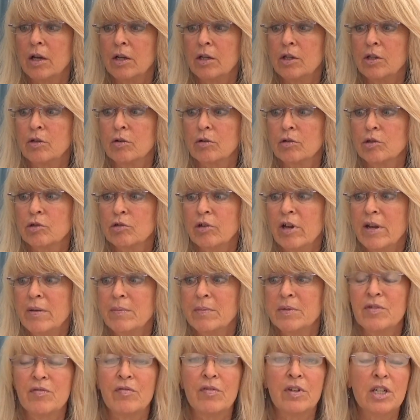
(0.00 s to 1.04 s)
Your
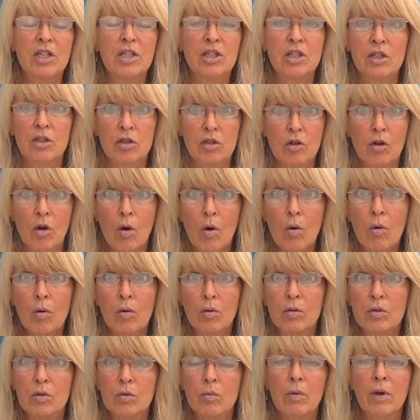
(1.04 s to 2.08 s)
dreams, visions,
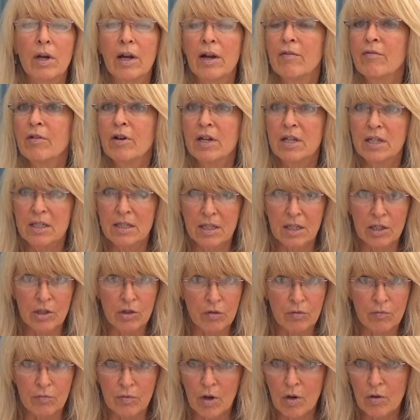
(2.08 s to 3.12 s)
goals, whatever it is
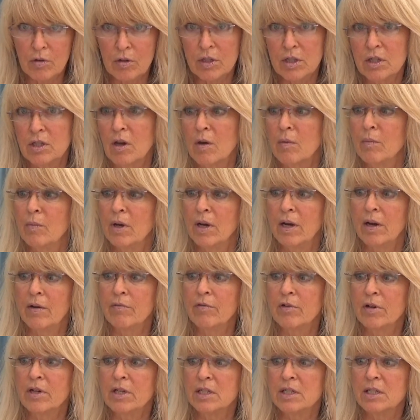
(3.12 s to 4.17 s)
that you focus on,
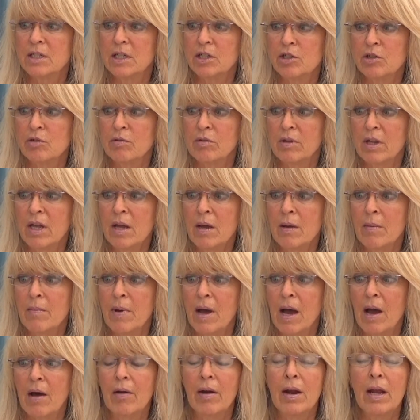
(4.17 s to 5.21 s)
whatever it is that you think
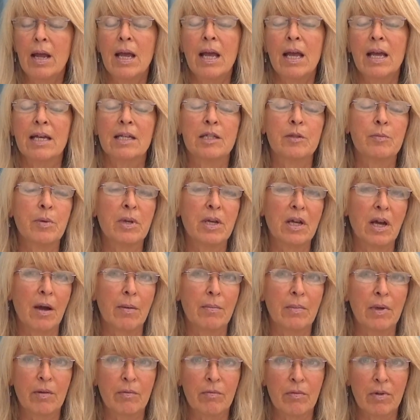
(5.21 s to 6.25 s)
about, is
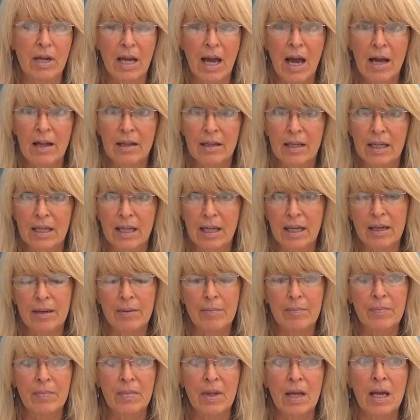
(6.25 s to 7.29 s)
becoming reality.
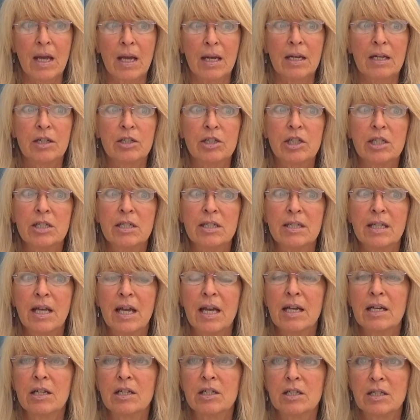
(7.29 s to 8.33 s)
Now she's
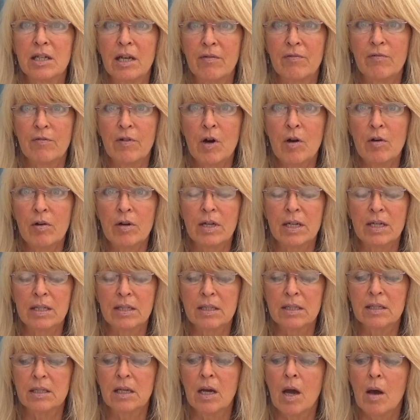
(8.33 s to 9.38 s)
saying to stay
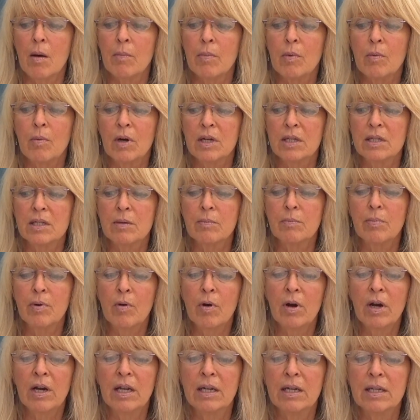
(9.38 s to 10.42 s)
focused. Well, what's
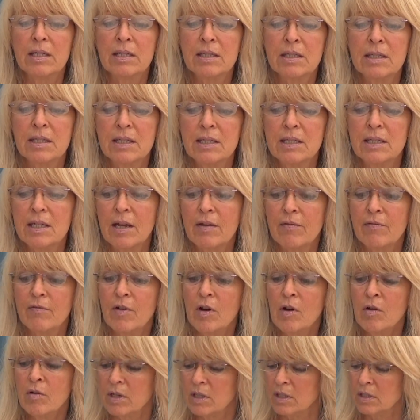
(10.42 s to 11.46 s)
important is to stay
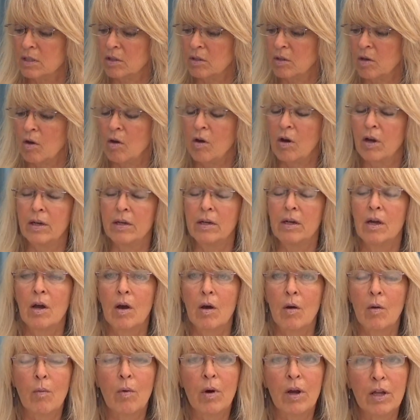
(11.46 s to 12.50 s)
focused on
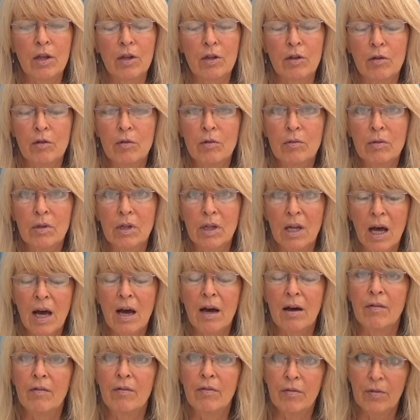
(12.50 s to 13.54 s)
what you
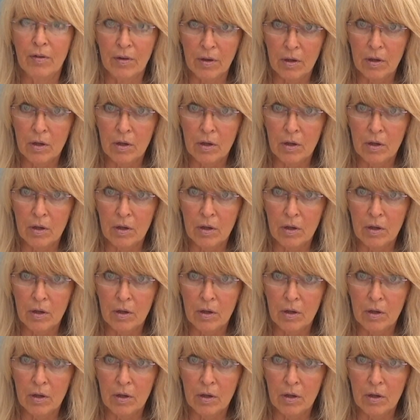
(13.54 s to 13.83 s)
love.